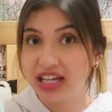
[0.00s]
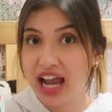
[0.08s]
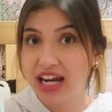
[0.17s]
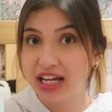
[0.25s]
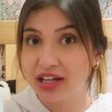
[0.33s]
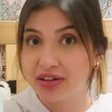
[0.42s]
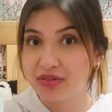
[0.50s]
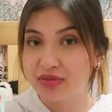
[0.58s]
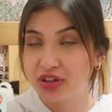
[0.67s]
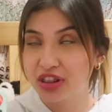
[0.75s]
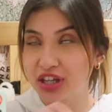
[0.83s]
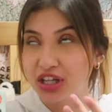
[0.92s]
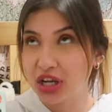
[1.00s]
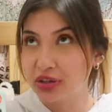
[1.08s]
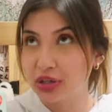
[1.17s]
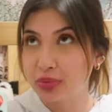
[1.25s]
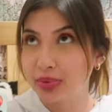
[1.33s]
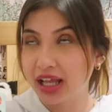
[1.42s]
kind of the
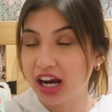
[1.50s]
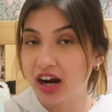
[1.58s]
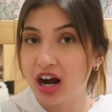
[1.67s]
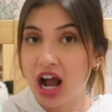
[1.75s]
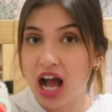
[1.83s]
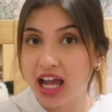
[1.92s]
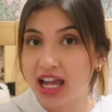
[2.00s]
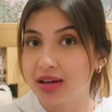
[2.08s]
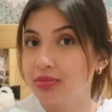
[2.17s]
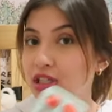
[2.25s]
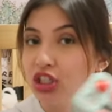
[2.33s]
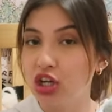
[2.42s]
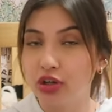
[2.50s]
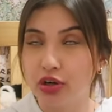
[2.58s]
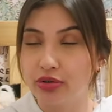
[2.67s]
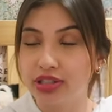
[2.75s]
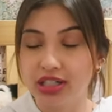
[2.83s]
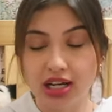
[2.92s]
Yoto player. I am
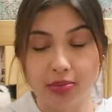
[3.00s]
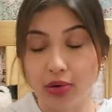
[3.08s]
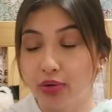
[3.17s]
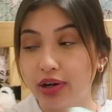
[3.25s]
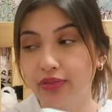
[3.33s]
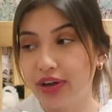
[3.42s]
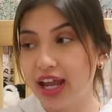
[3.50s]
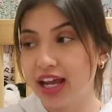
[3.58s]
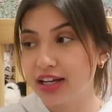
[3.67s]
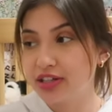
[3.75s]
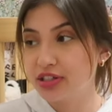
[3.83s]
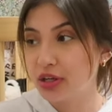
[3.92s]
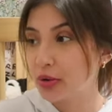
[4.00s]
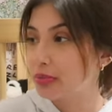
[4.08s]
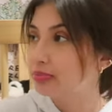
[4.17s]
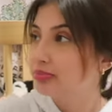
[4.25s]
Yoto's number one fan, so